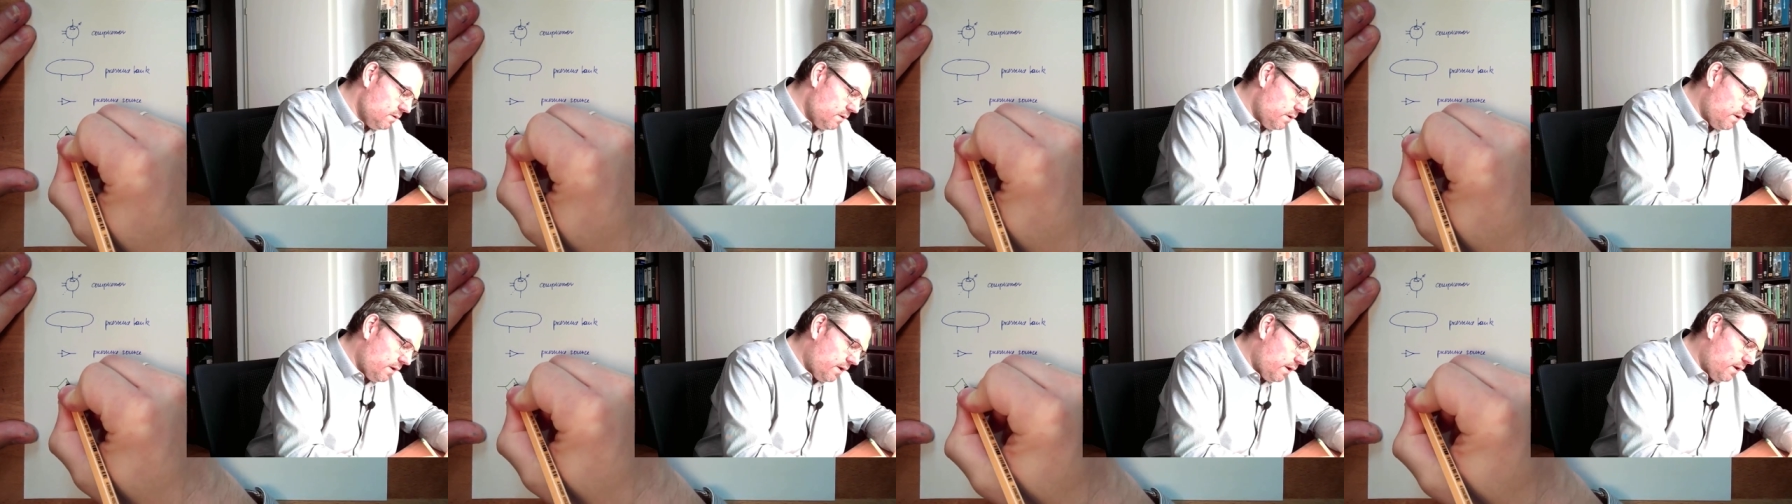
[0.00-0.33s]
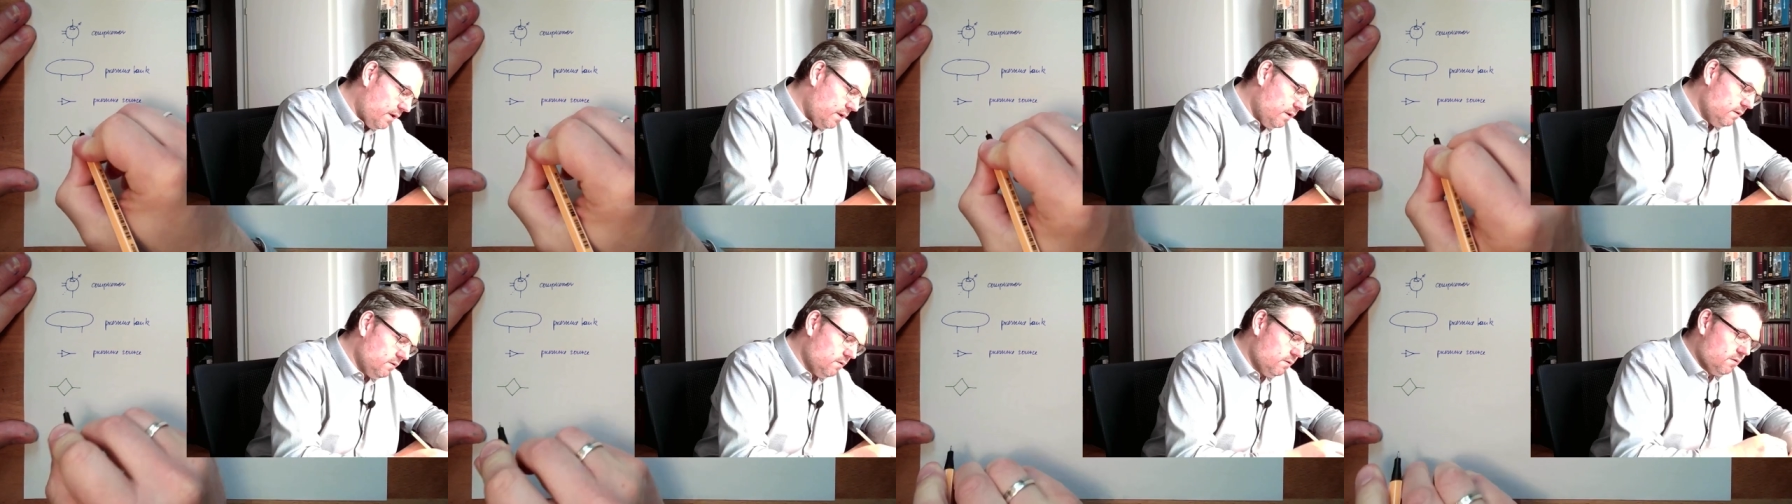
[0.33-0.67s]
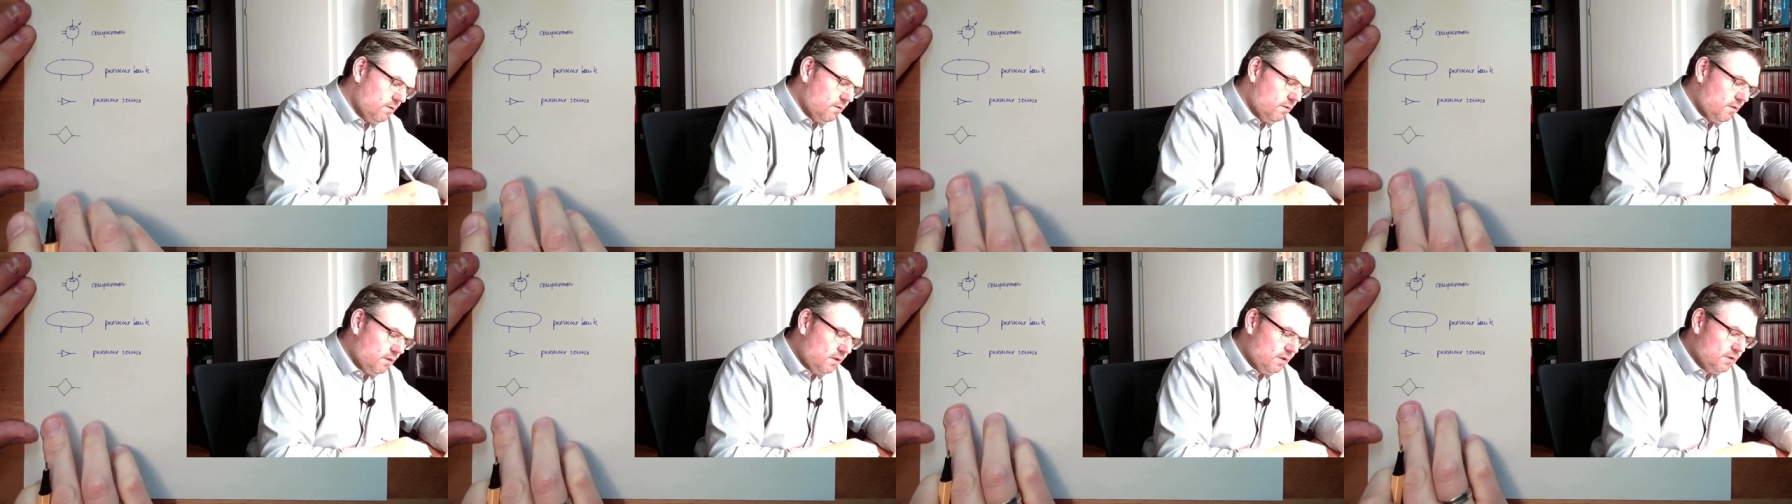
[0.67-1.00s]
And
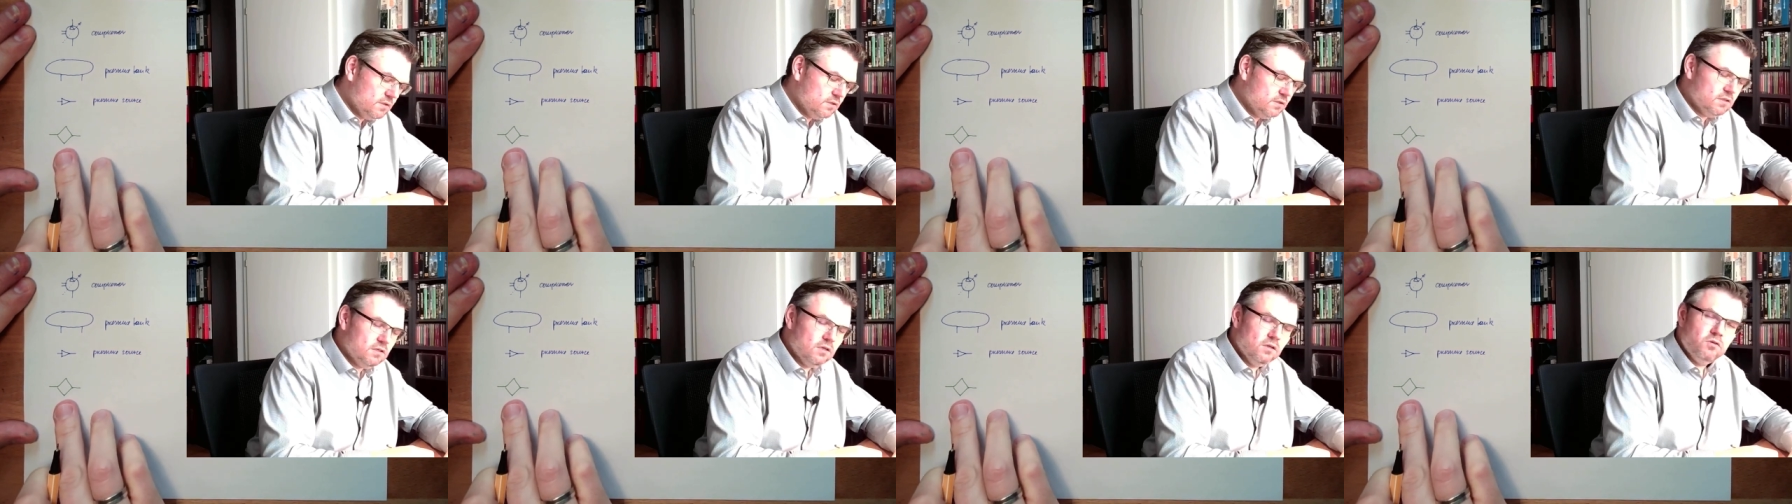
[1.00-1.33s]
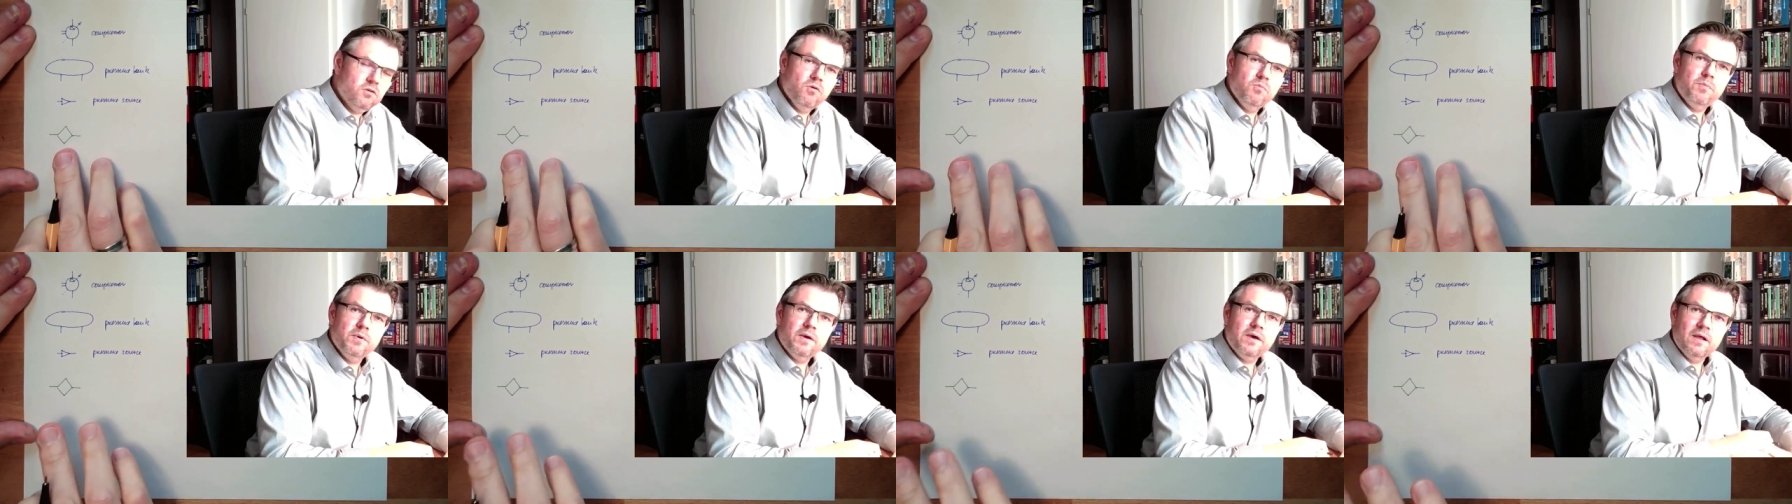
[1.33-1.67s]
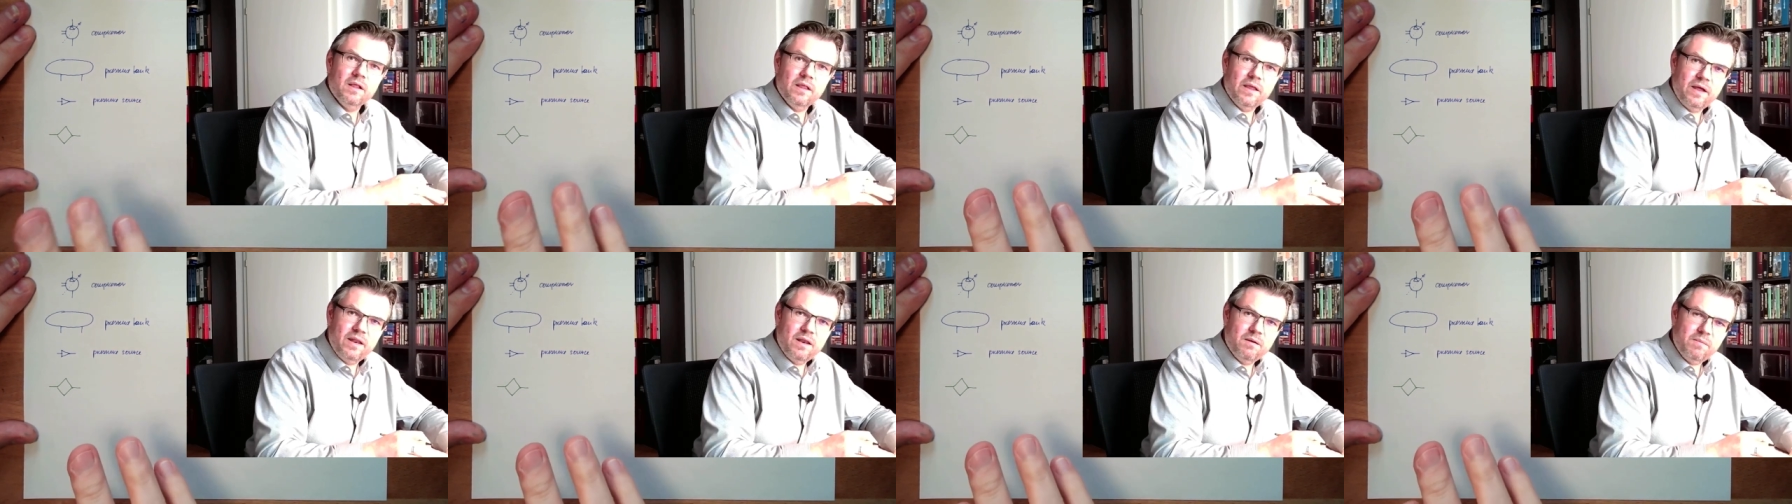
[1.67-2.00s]
this is a typical
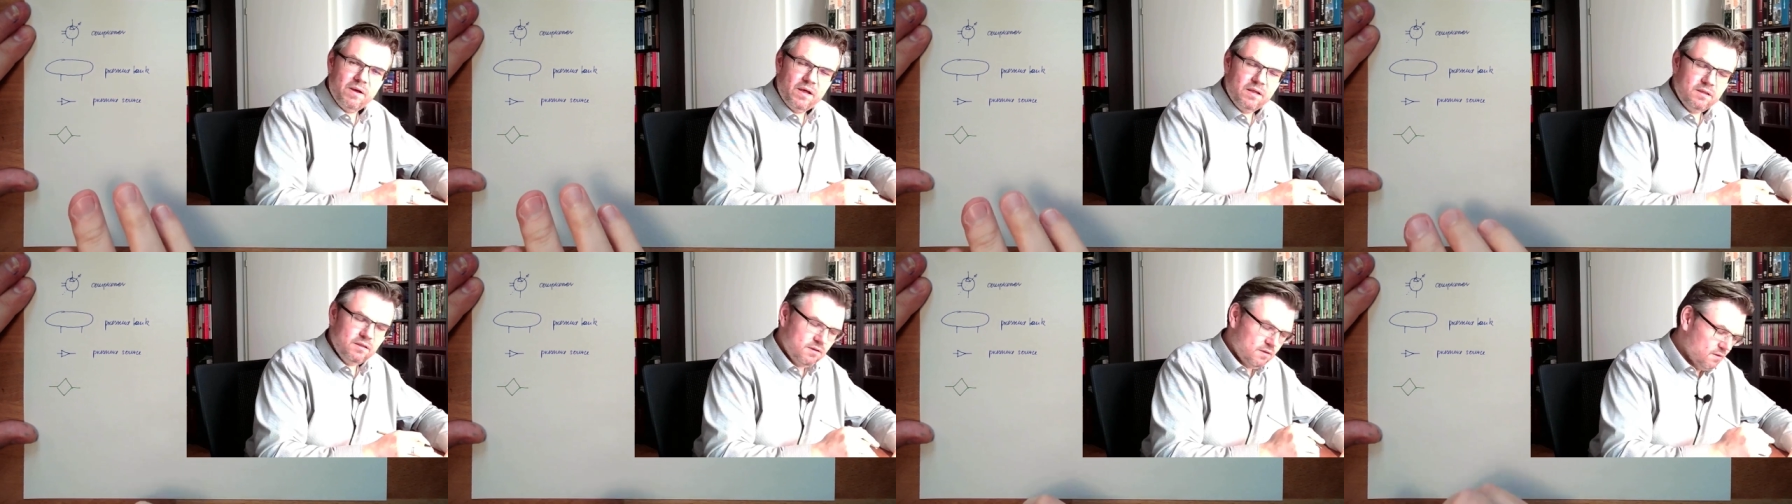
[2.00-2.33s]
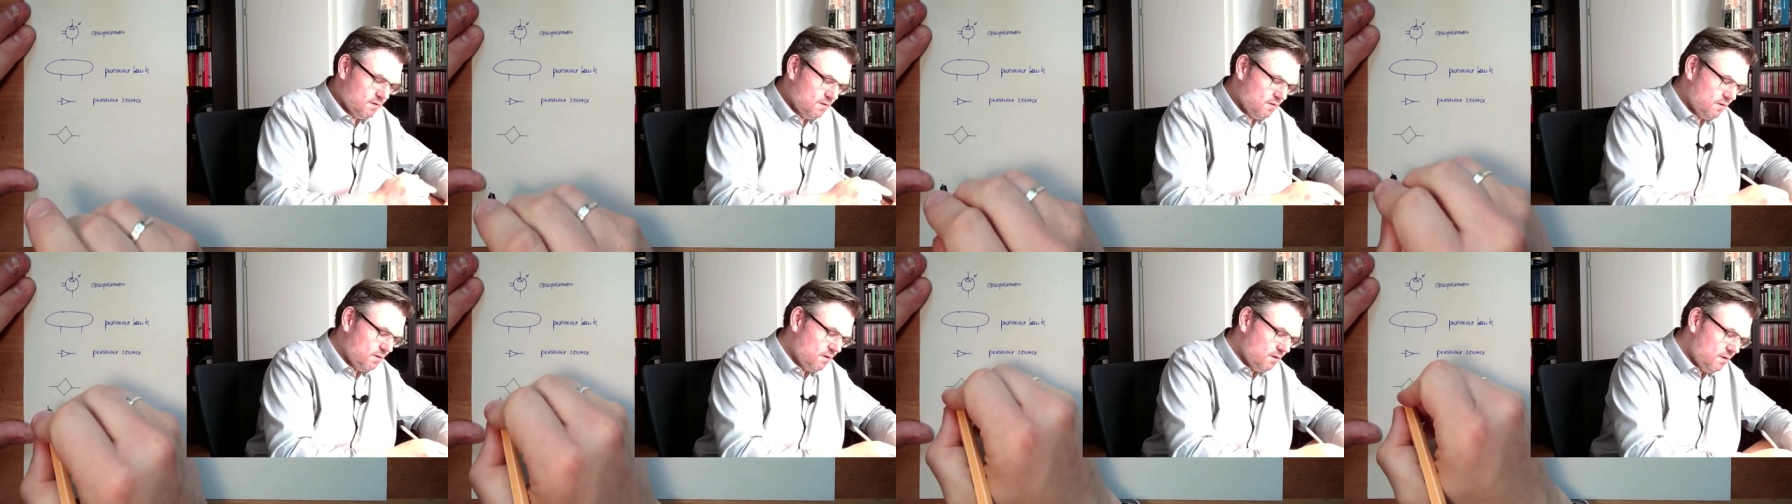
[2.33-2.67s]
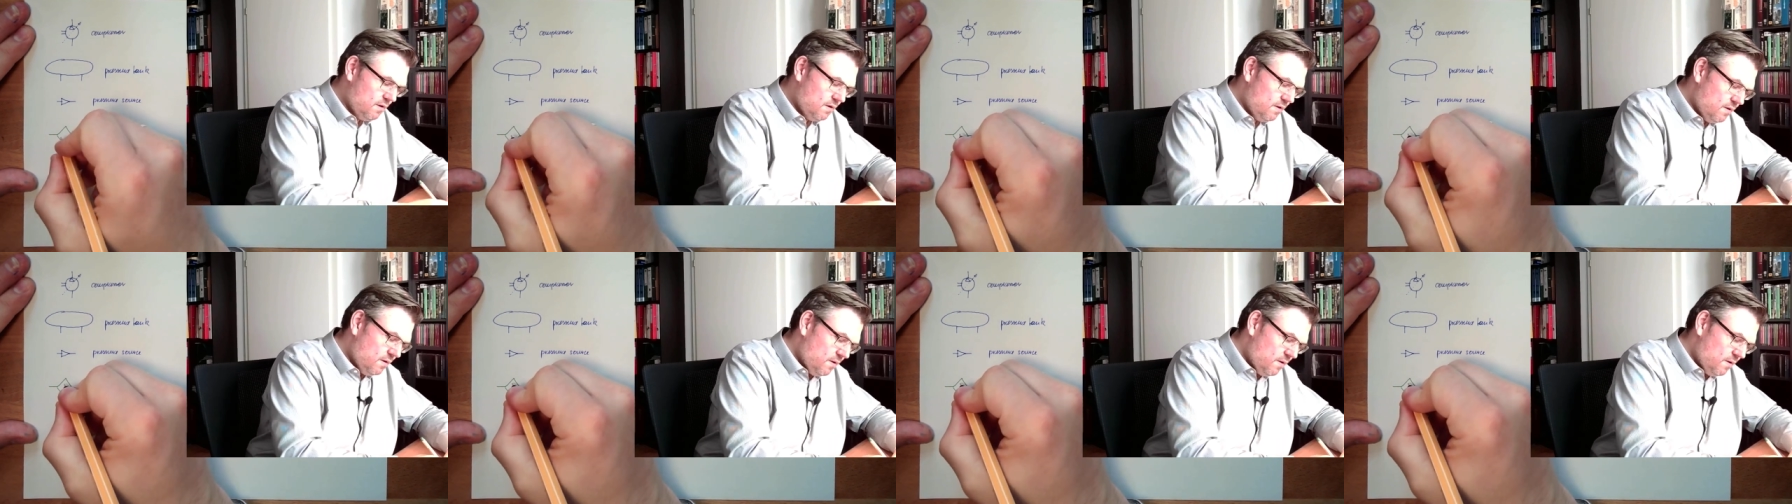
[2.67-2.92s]
element, yeah?